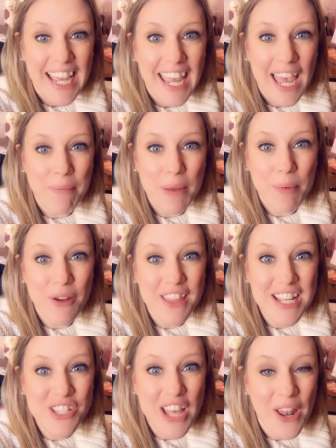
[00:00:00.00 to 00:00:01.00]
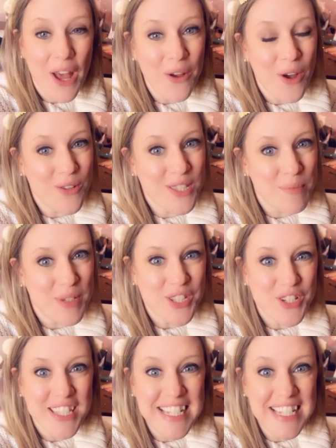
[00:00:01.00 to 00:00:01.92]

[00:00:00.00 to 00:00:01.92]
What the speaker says: Happy birthday shout out goes to Mr.